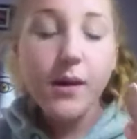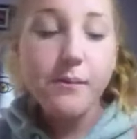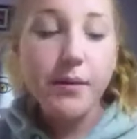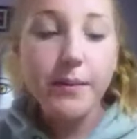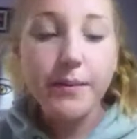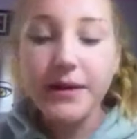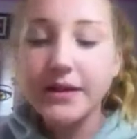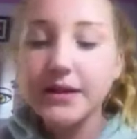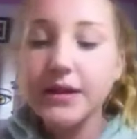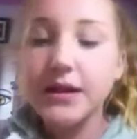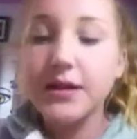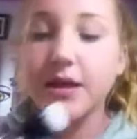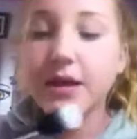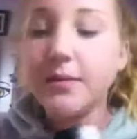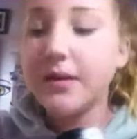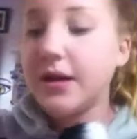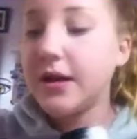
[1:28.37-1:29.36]
But
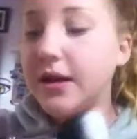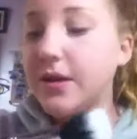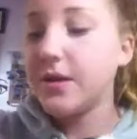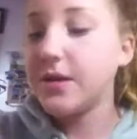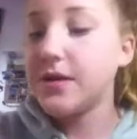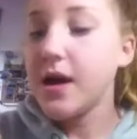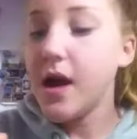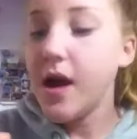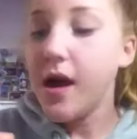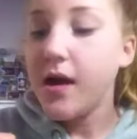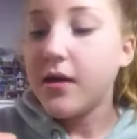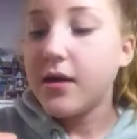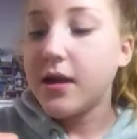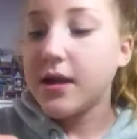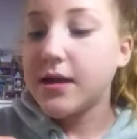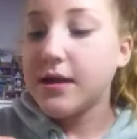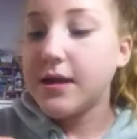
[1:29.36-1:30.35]
basically I'm going to use
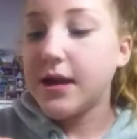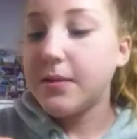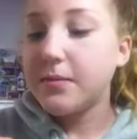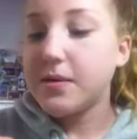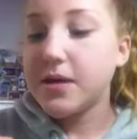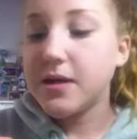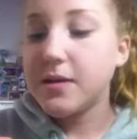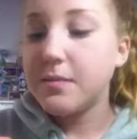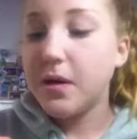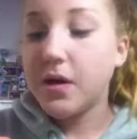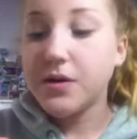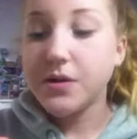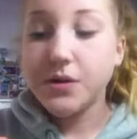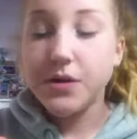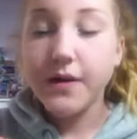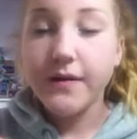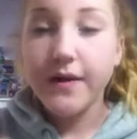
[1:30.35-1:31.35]
the Sigma Small
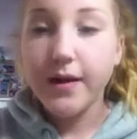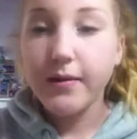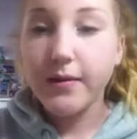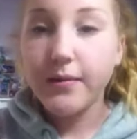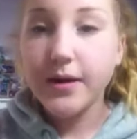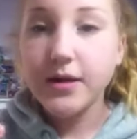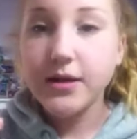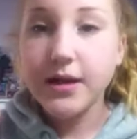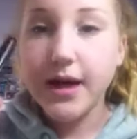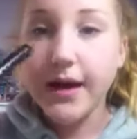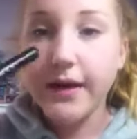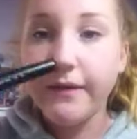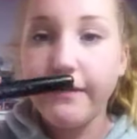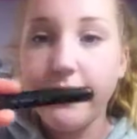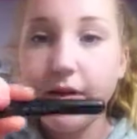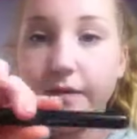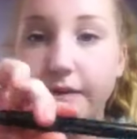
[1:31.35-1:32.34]
Duo Fiber Brush
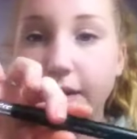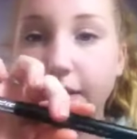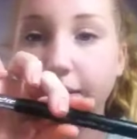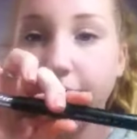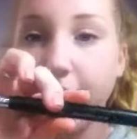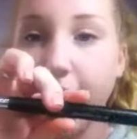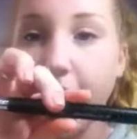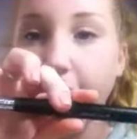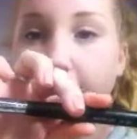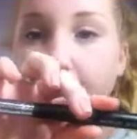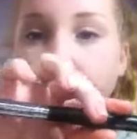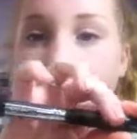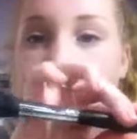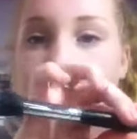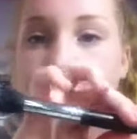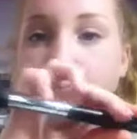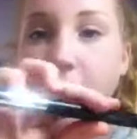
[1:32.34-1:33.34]
F55,
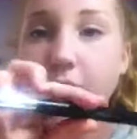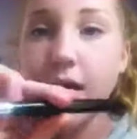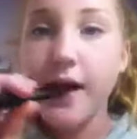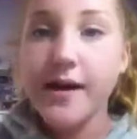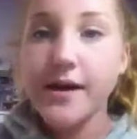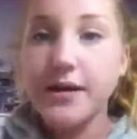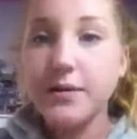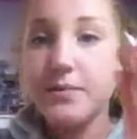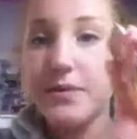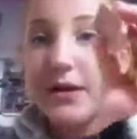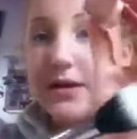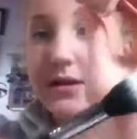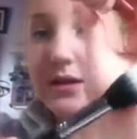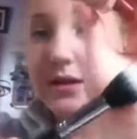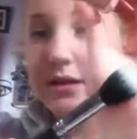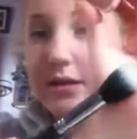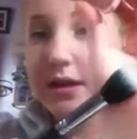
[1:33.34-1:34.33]
which is
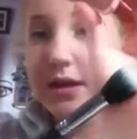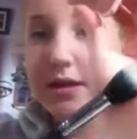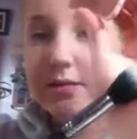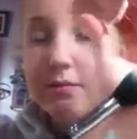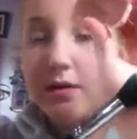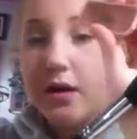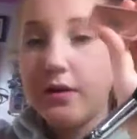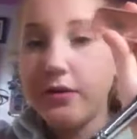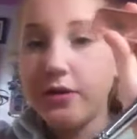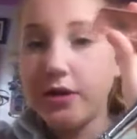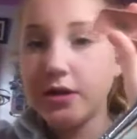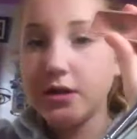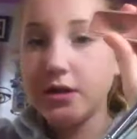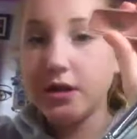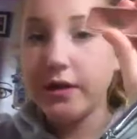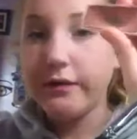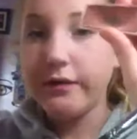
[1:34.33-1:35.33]
basically a small
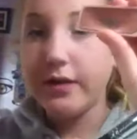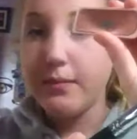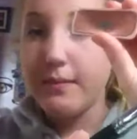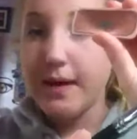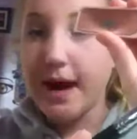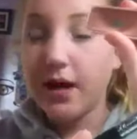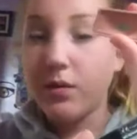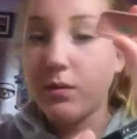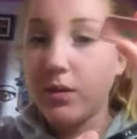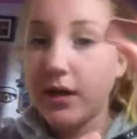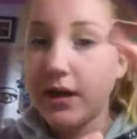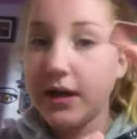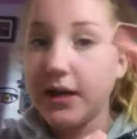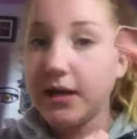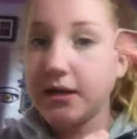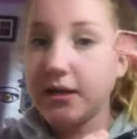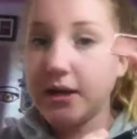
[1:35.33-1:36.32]
version of the MAC
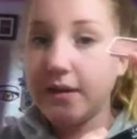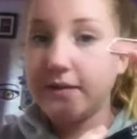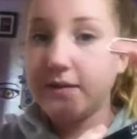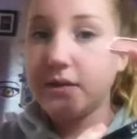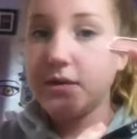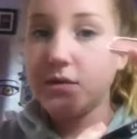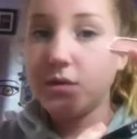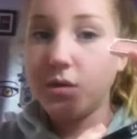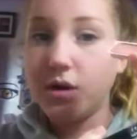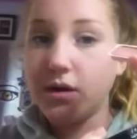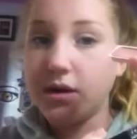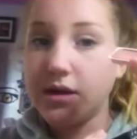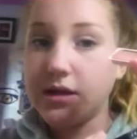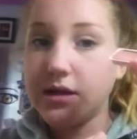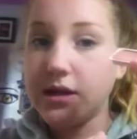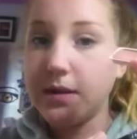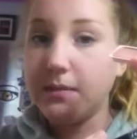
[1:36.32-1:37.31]
187 or
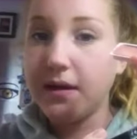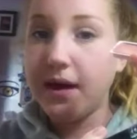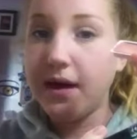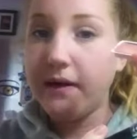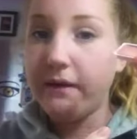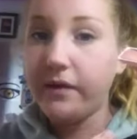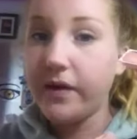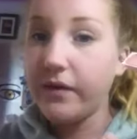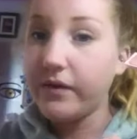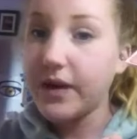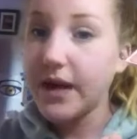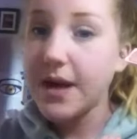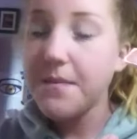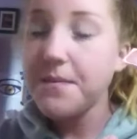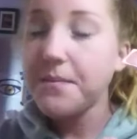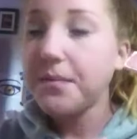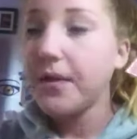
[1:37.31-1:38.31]
the Sigma
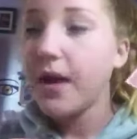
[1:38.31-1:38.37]
F50.